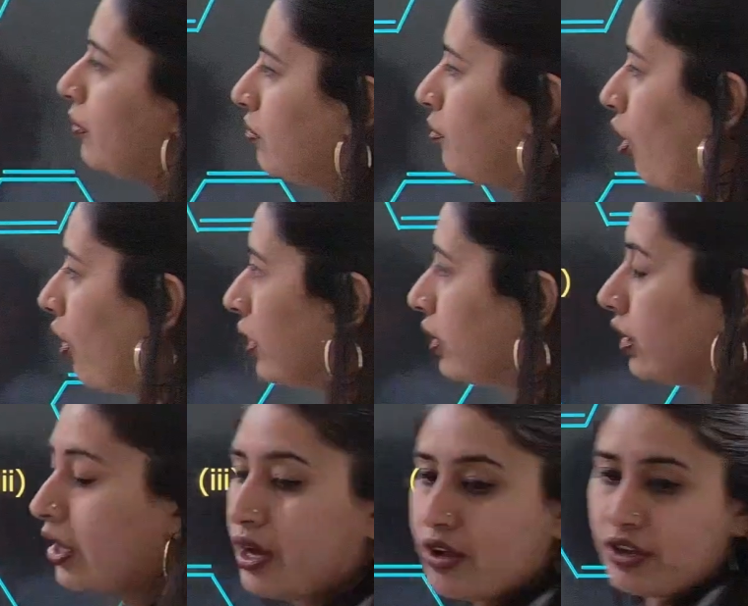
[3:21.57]
bond?
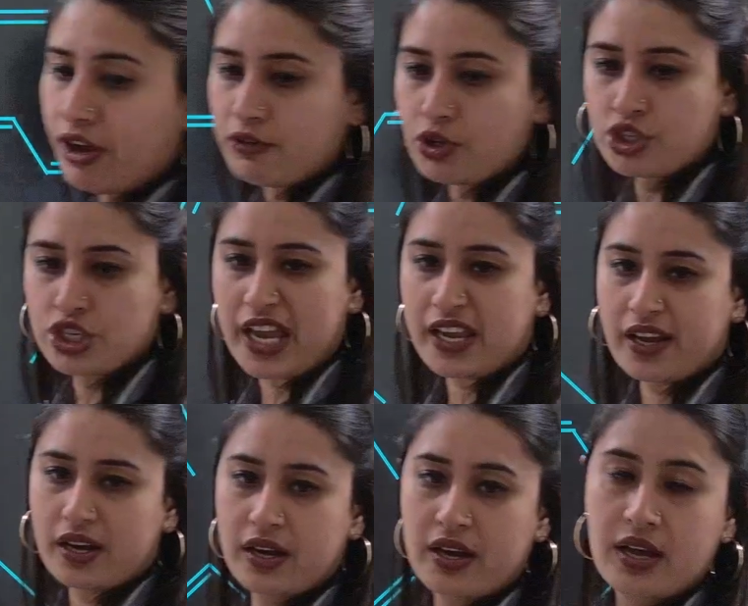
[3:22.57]
You have to check
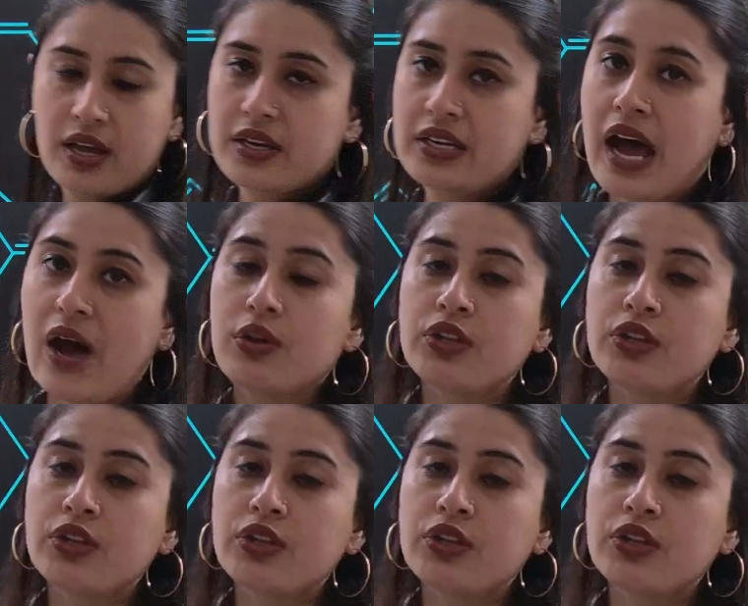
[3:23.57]
now the